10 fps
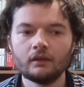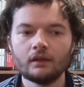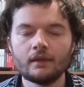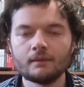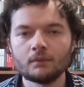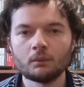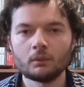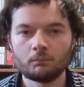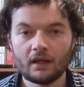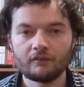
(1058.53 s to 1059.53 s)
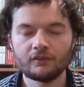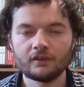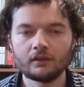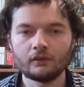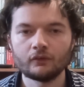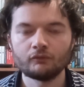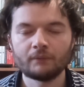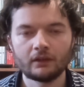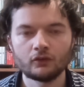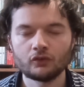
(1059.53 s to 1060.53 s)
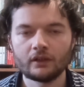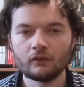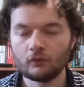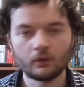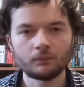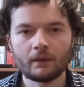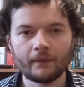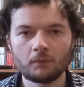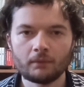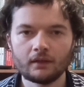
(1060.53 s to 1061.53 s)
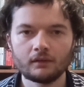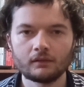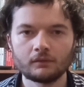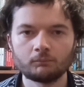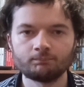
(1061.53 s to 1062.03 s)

in-the-moment parody of Meghan Trainor's All About That Bass.